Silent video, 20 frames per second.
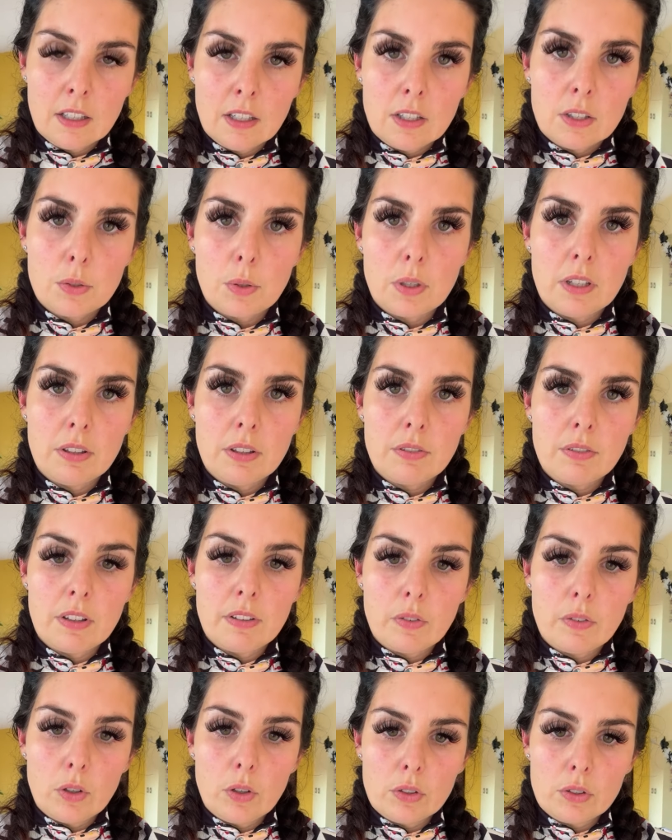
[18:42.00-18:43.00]
23
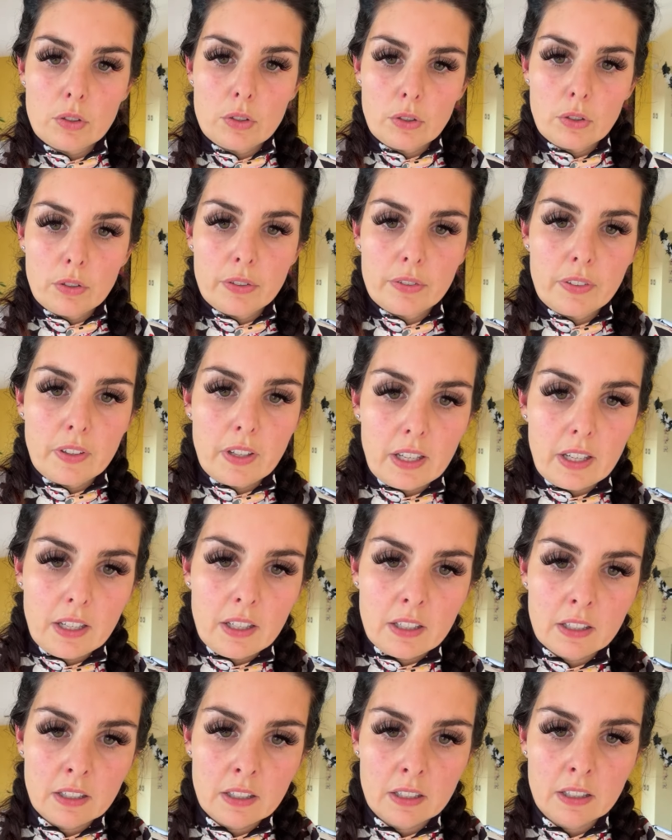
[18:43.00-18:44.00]
votes so far.
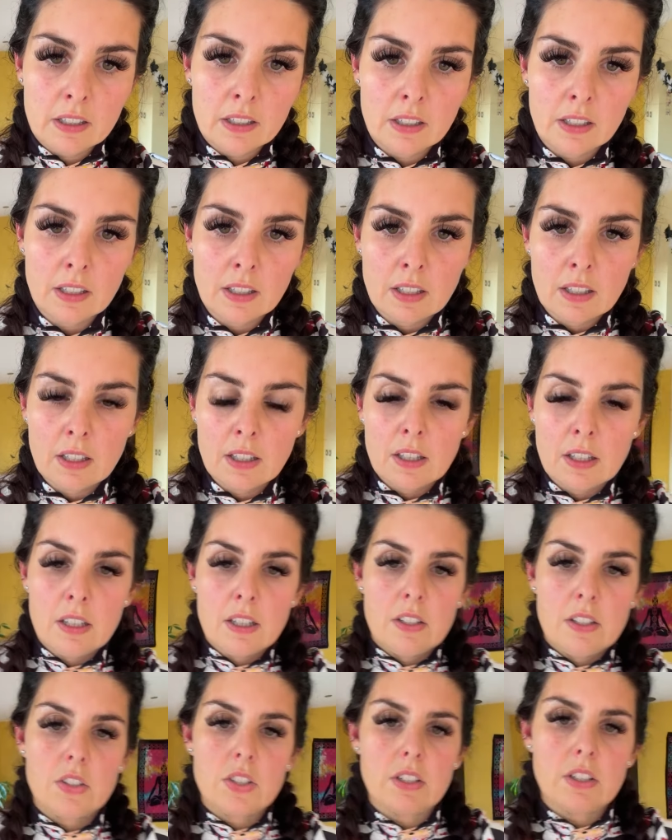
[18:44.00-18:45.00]

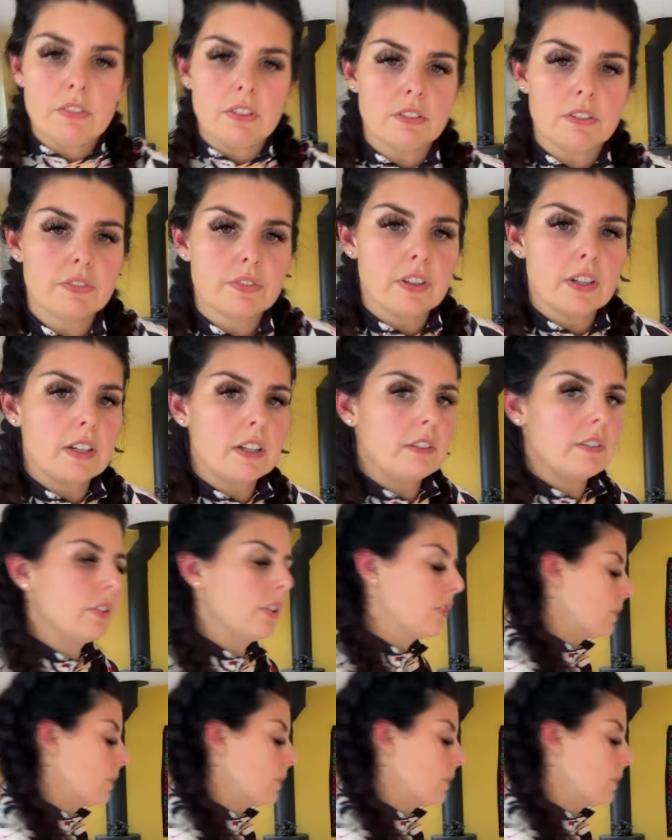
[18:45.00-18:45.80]
75,